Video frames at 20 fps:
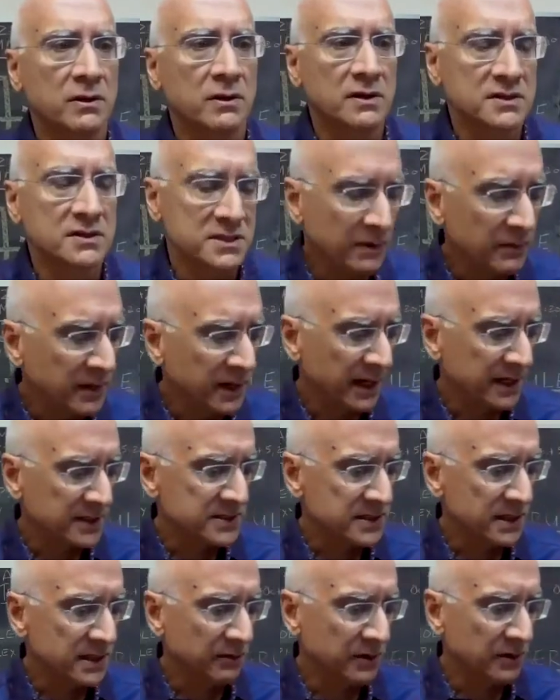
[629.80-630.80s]
STEM
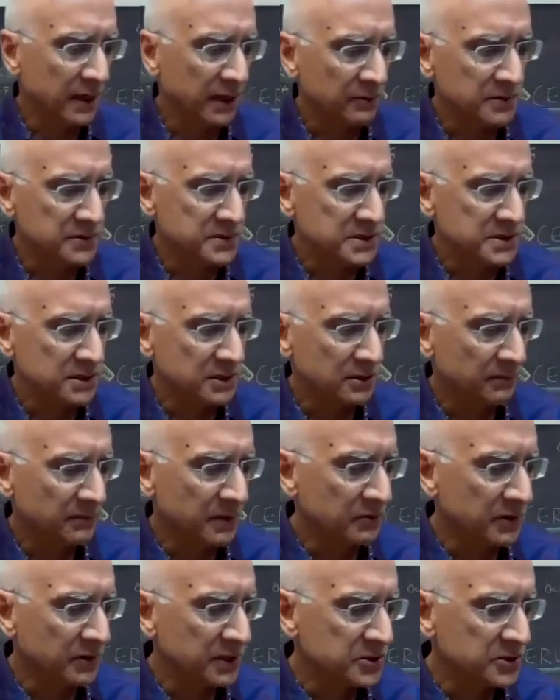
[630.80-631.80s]
Enhance, I was, I've
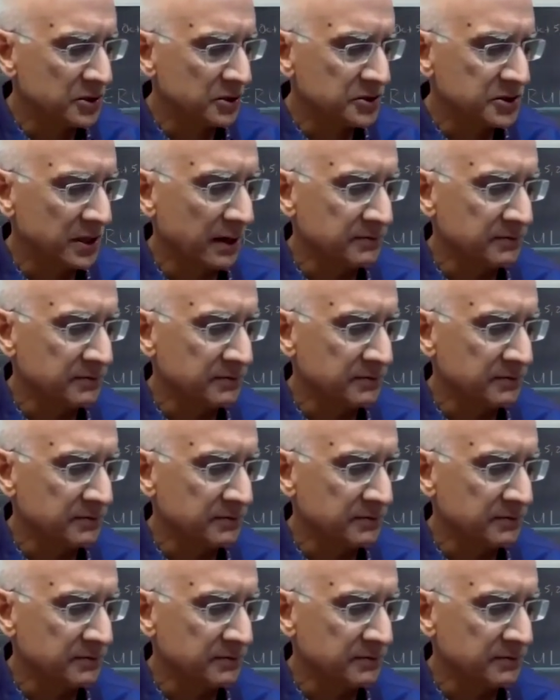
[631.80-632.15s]
been researching.